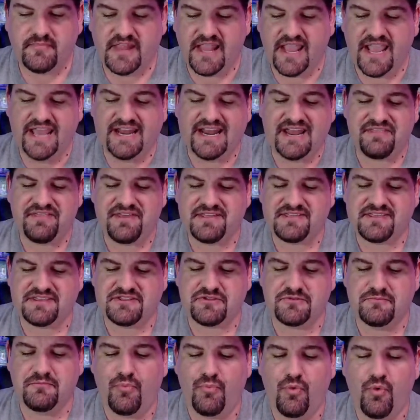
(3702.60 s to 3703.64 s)
And I think that
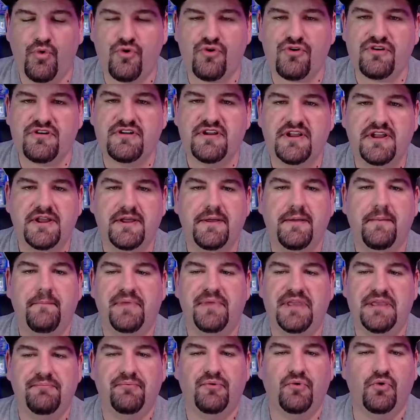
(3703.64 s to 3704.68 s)
the more
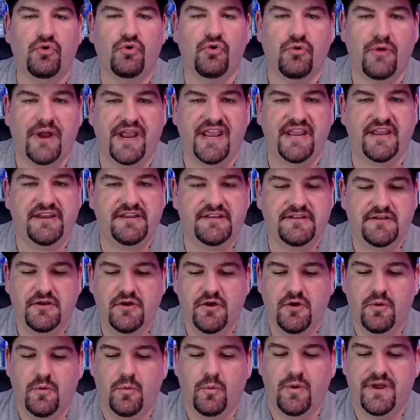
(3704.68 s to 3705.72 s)
people grade
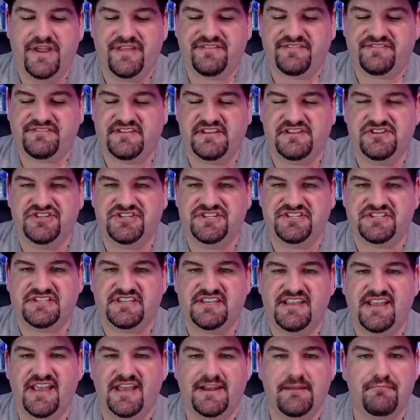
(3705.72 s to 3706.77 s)
with
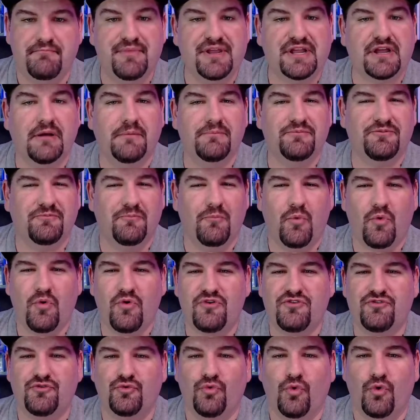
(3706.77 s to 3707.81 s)
CGC and it becomes
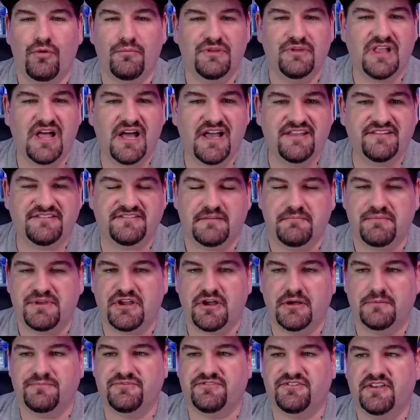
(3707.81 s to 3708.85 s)
more normalized, it
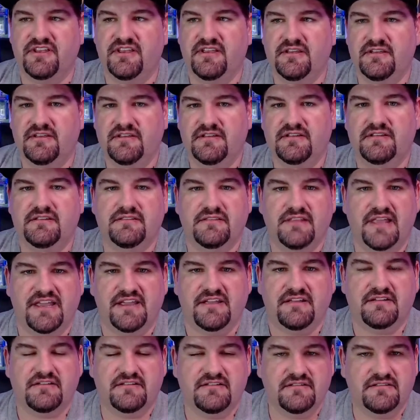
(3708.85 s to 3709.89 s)
becomes like
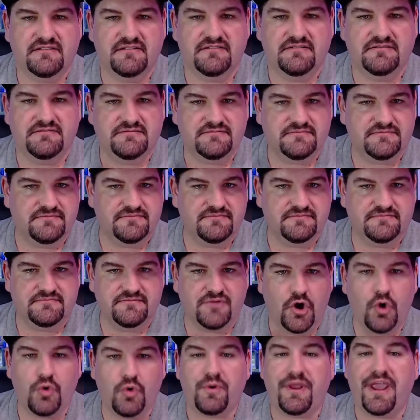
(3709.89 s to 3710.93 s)

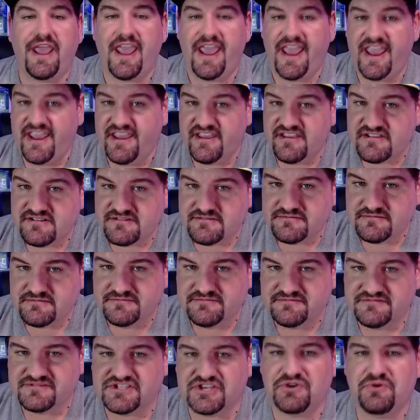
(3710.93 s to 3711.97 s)
okay
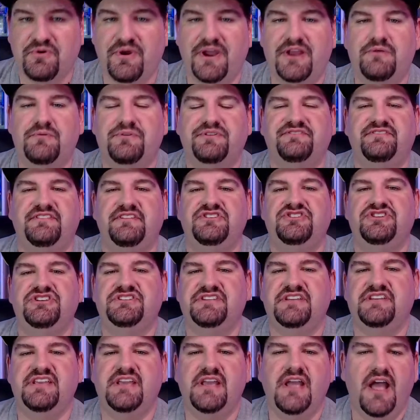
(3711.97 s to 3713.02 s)
to grade with
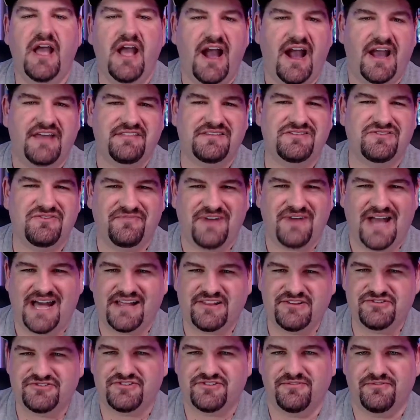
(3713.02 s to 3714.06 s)
CGC, I think the
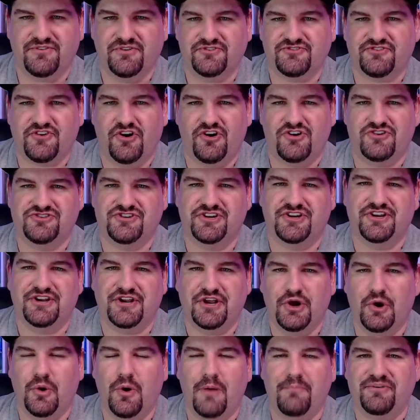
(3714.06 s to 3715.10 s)
values of those cards are going to
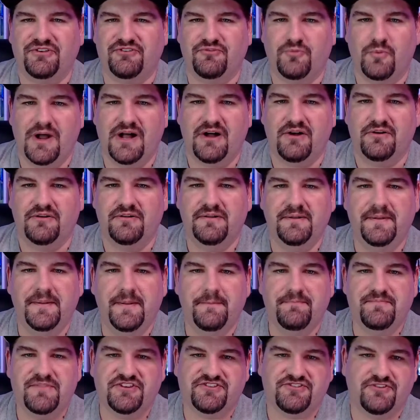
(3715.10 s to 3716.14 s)
go up as well.
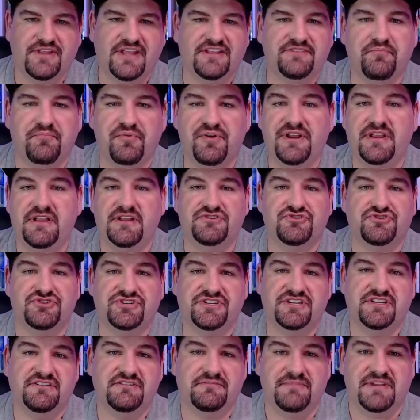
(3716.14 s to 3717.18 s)
So that's pretty
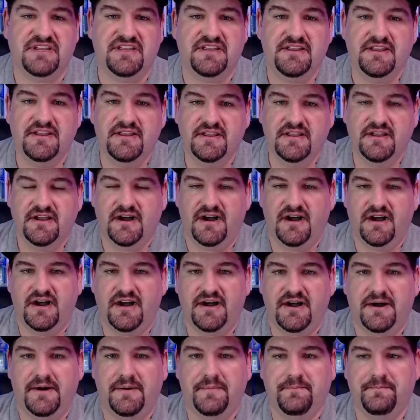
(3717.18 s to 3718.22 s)
interesting to me.
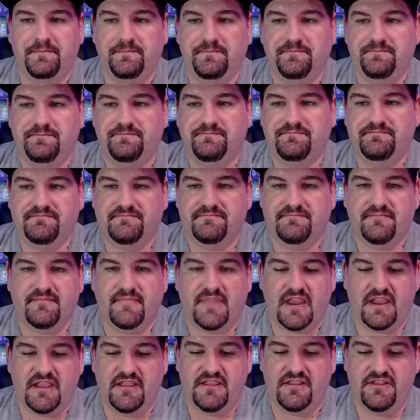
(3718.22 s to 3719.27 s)

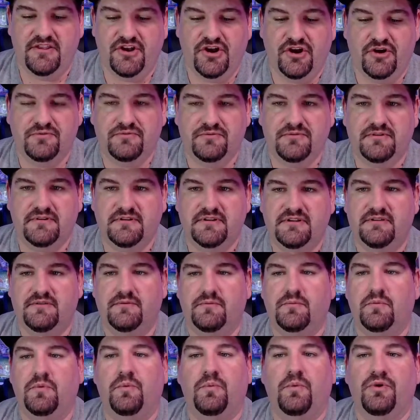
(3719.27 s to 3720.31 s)
You know,
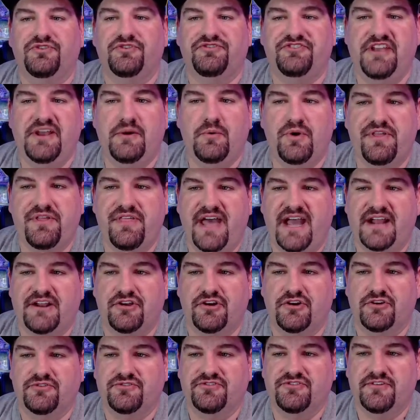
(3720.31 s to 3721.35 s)
we'll see where that
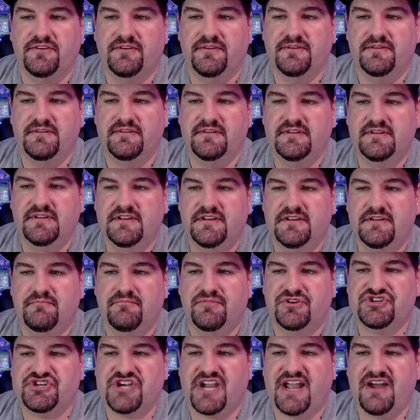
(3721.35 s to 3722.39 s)
goes.
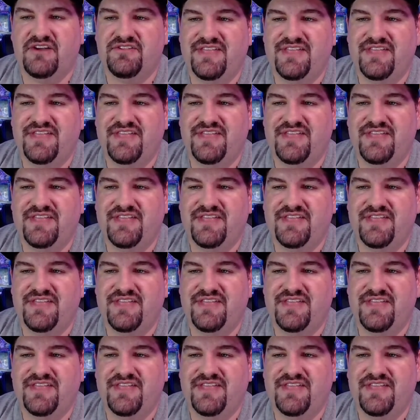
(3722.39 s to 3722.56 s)
But check out